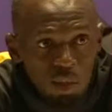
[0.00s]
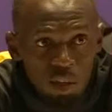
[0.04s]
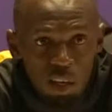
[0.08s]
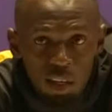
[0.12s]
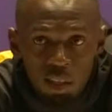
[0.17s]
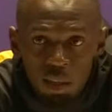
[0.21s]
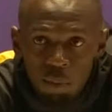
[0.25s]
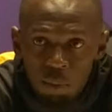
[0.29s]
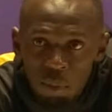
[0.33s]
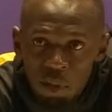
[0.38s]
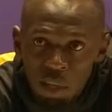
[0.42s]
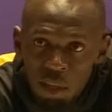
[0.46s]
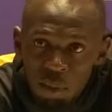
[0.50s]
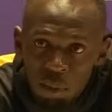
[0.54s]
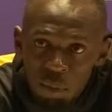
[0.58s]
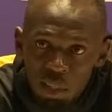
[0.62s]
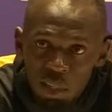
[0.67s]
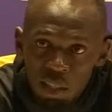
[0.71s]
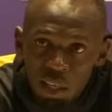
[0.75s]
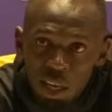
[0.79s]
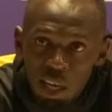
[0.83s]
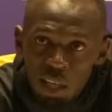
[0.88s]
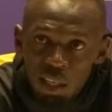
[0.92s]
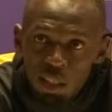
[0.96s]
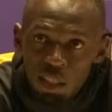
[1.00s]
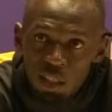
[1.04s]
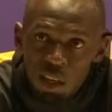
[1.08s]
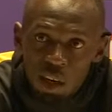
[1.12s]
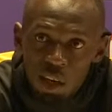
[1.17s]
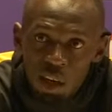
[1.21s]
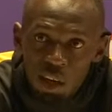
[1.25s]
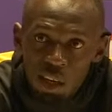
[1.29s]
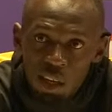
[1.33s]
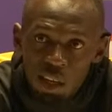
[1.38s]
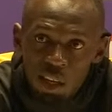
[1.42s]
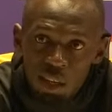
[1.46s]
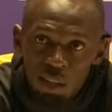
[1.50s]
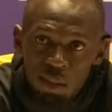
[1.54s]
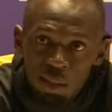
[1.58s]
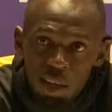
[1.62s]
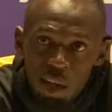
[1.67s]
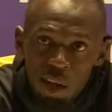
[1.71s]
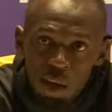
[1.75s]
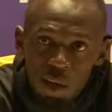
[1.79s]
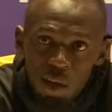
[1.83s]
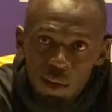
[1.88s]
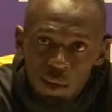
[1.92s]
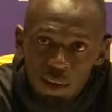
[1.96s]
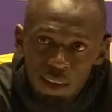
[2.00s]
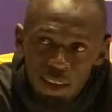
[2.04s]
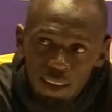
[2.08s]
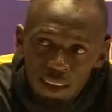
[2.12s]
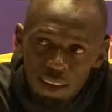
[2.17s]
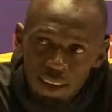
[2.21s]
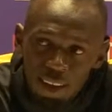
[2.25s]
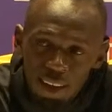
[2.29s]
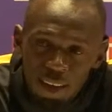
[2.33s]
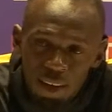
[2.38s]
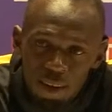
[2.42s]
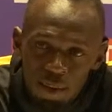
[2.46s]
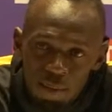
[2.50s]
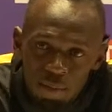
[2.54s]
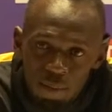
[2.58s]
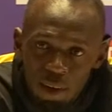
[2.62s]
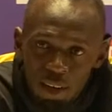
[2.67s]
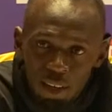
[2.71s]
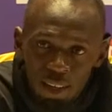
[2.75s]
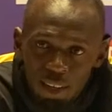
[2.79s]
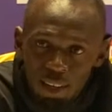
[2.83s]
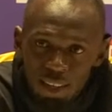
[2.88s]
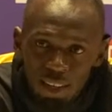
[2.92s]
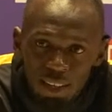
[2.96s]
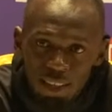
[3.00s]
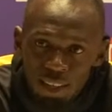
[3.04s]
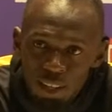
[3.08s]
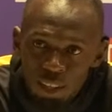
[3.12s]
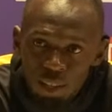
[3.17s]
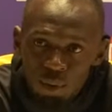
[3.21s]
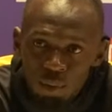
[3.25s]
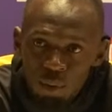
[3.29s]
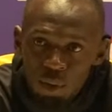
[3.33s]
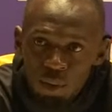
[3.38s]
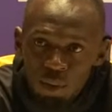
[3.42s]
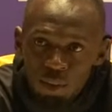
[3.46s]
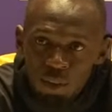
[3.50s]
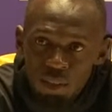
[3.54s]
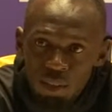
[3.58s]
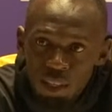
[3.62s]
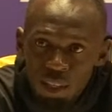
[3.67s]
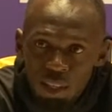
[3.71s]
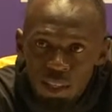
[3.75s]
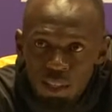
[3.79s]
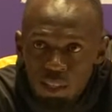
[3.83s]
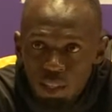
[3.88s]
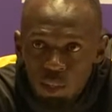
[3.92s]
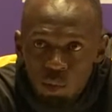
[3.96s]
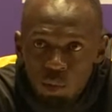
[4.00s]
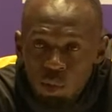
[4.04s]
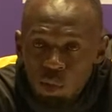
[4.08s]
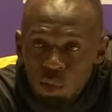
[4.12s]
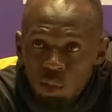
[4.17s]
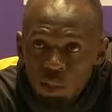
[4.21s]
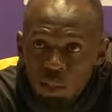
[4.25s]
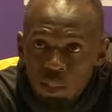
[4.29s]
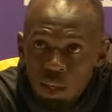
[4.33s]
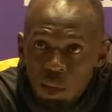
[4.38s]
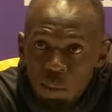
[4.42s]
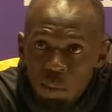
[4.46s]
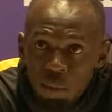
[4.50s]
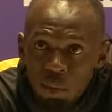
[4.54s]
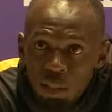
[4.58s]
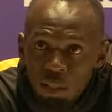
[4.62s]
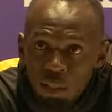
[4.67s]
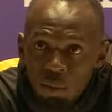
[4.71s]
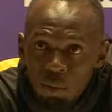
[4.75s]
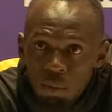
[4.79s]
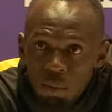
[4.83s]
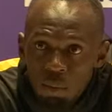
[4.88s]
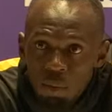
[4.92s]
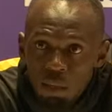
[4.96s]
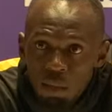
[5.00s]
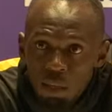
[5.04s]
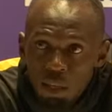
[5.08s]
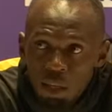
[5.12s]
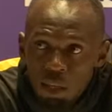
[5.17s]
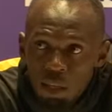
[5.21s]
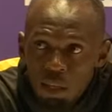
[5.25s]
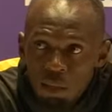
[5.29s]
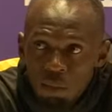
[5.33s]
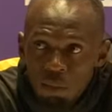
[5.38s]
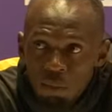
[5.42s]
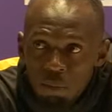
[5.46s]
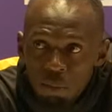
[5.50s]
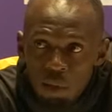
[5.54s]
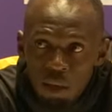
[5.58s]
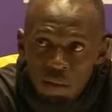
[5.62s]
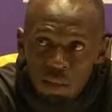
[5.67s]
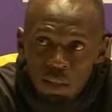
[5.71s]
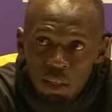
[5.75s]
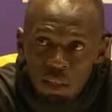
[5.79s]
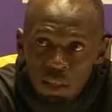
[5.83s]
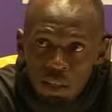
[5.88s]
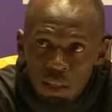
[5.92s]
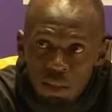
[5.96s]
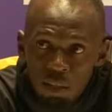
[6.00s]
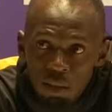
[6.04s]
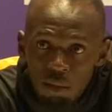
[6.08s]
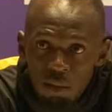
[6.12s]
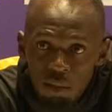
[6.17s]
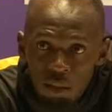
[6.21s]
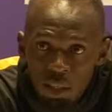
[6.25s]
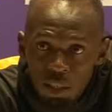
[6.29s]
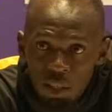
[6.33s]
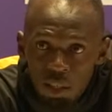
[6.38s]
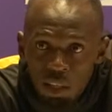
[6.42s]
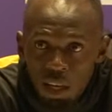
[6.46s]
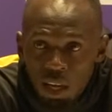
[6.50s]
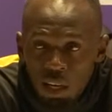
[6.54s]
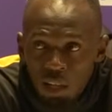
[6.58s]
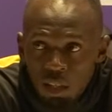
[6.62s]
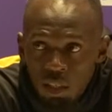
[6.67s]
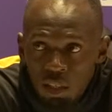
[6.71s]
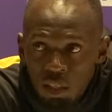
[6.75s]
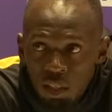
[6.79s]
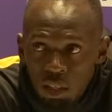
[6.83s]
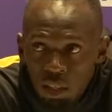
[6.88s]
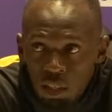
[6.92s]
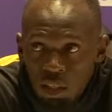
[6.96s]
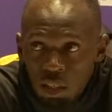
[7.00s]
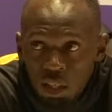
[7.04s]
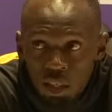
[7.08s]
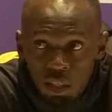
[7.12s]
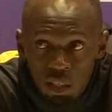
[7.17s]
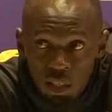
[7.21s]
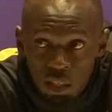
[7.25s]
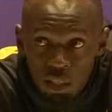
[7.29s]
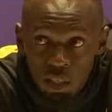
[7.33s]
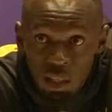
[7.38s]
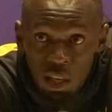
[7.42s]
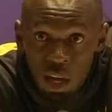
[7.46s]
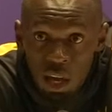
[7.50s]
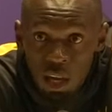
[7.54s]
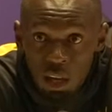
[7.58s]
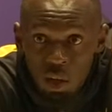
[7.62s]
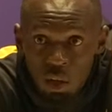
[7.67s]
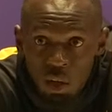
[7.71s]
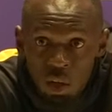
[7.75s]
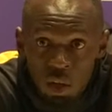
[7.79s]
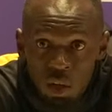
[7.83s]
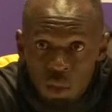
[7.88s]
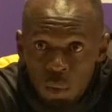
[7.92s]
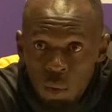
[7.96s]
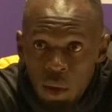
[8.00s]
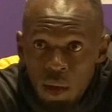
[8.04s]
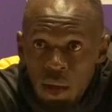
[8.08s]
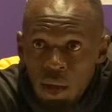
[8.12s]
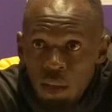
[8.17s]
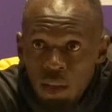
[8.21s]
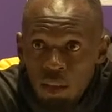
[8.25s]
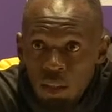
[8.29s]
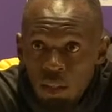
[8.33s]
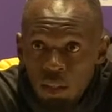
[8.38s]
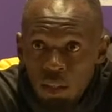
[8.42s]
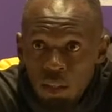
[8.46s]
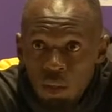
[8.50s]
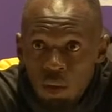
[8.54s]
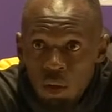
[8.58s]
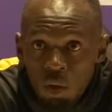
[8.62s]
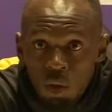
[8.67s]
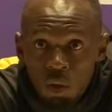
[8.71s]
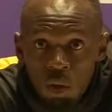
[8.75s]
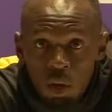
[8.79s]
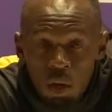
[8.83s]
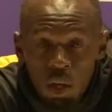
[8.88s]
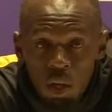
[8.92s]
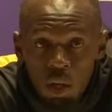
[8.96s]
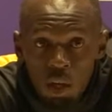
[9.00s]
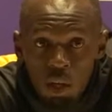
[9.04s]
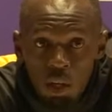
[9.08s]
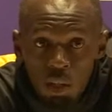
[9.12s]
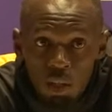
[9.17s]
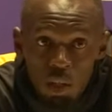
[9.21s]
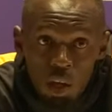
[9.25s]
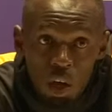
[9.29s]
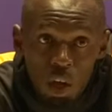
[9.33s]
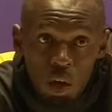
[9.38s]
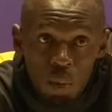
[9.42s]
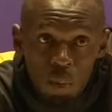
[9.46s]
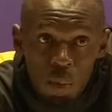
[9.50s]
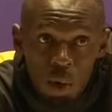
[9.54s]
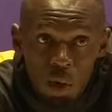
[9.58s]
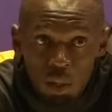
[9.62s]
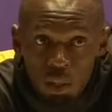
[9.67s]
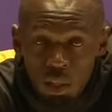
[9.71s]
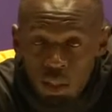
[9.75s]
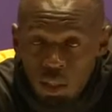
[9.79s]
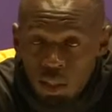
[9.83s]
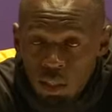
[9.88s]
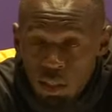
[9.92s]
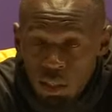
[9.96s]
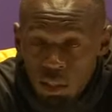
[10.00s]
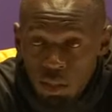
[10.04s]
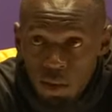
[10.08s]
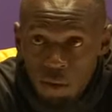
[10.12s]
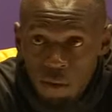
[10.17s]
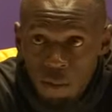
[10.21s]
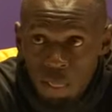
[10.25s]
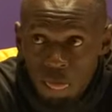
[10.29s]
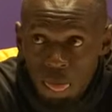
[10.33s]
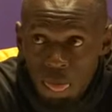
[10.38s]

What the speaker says: tried to blame me, so I started it. So But it's just one of those things, just one of those championships that everything does not go your way. So it's all about just